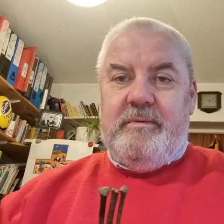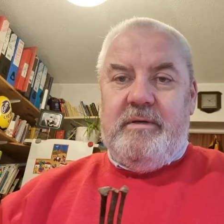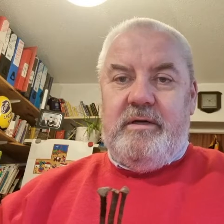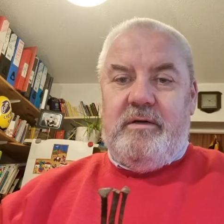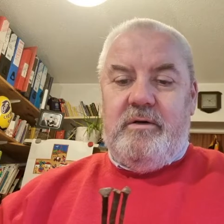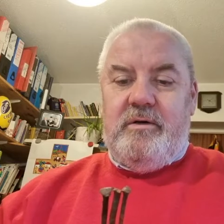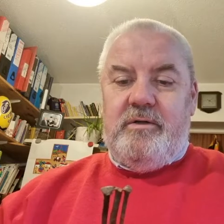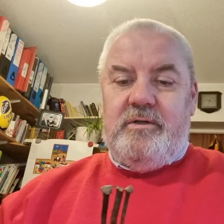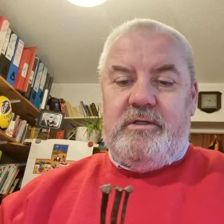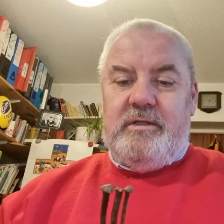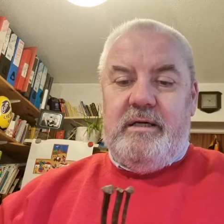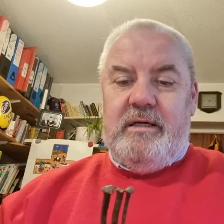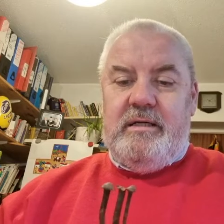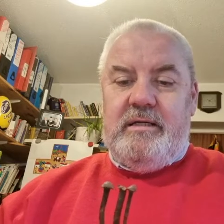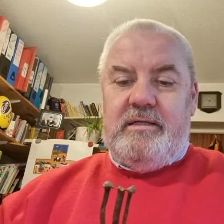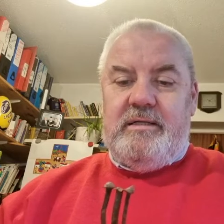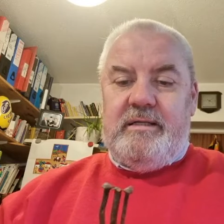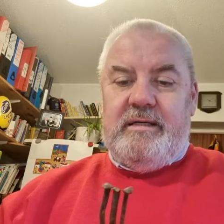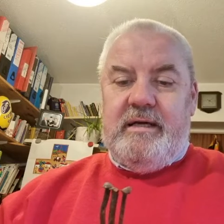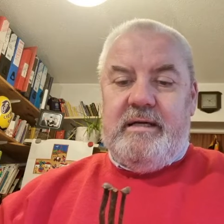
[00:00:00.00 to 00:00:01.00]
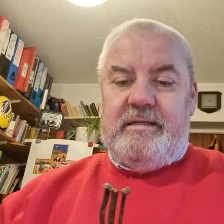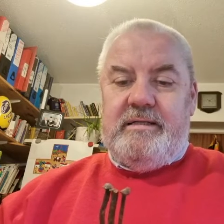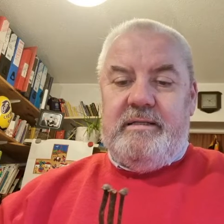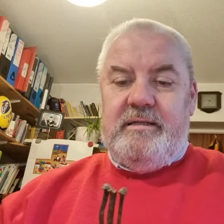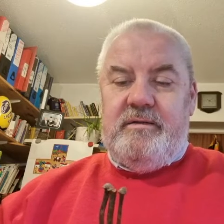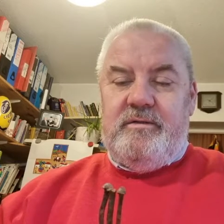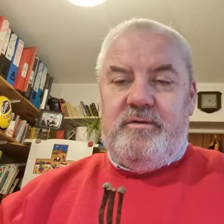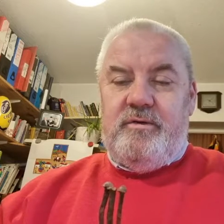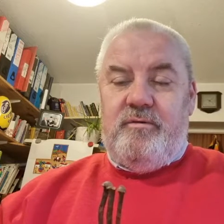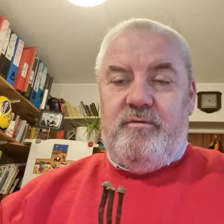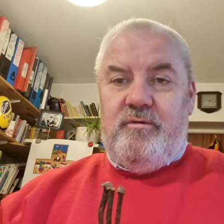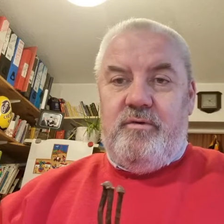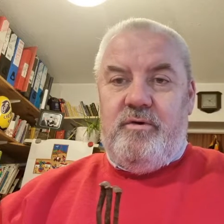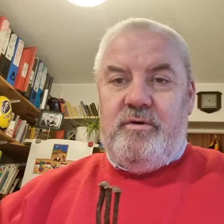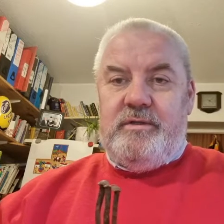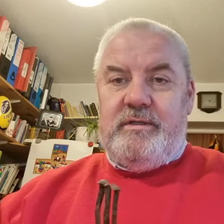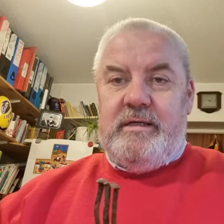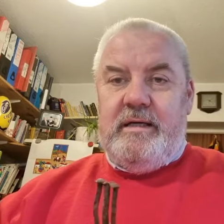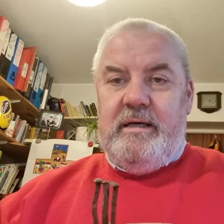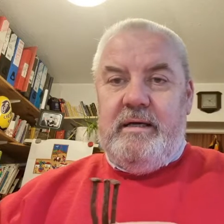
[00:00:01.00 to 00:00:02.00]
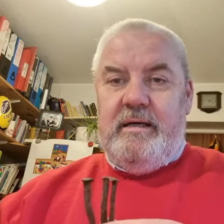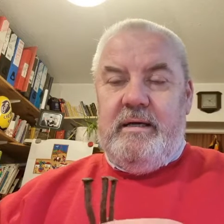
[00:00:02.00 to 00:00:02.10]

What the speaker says: because it had started to rot,